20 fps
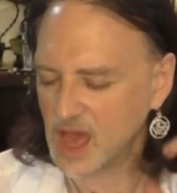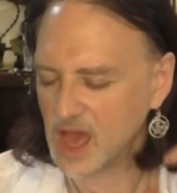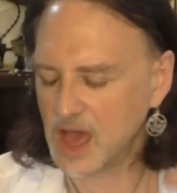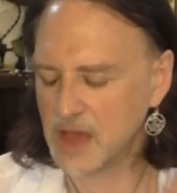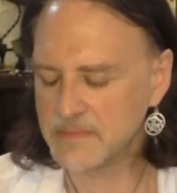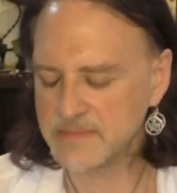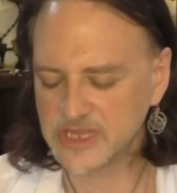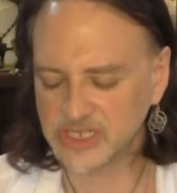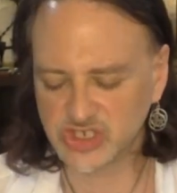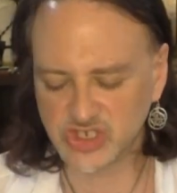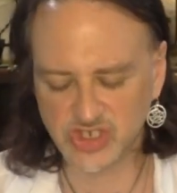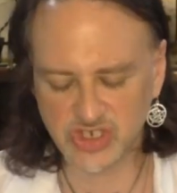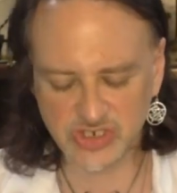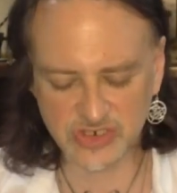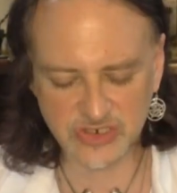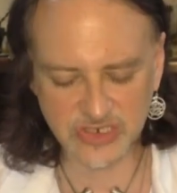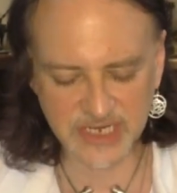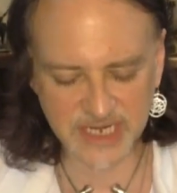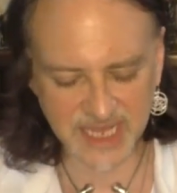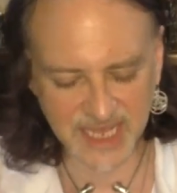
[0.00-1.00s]

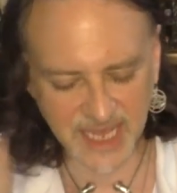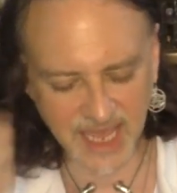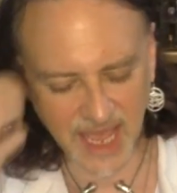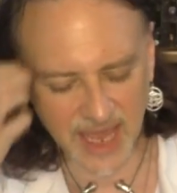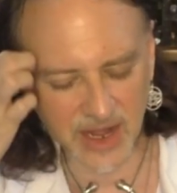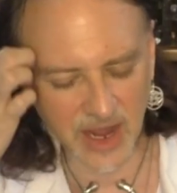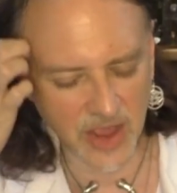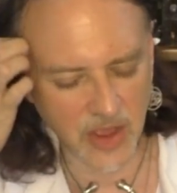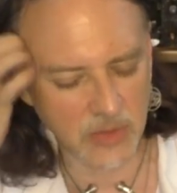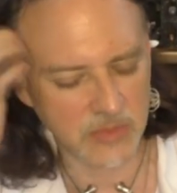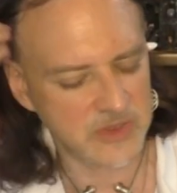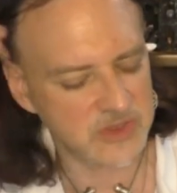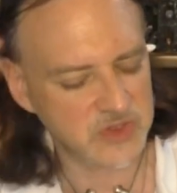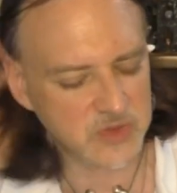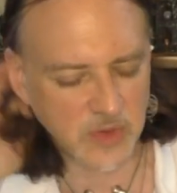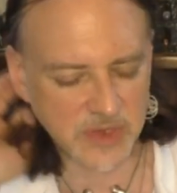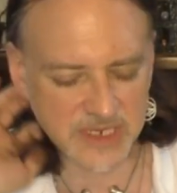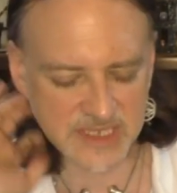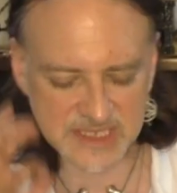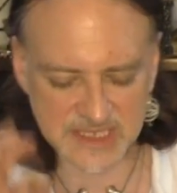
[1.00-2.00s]
maturity, and I
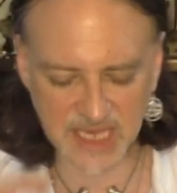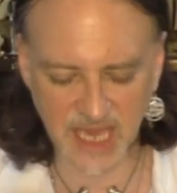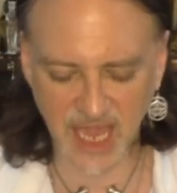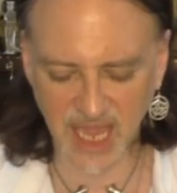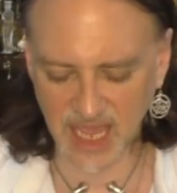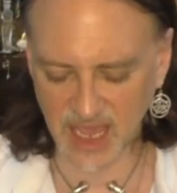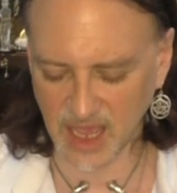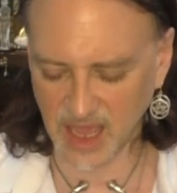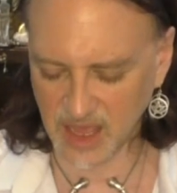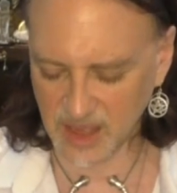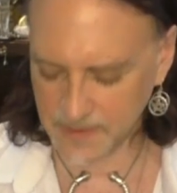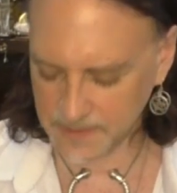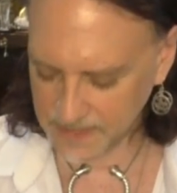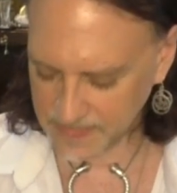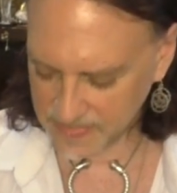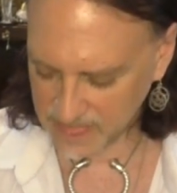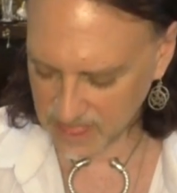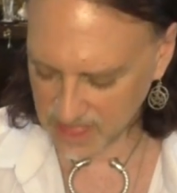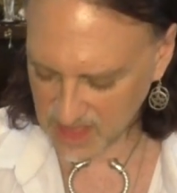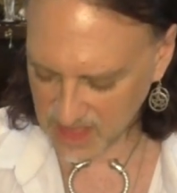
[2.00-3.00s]
almost want to say
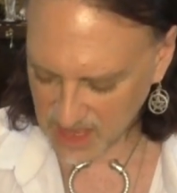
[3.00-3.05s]
a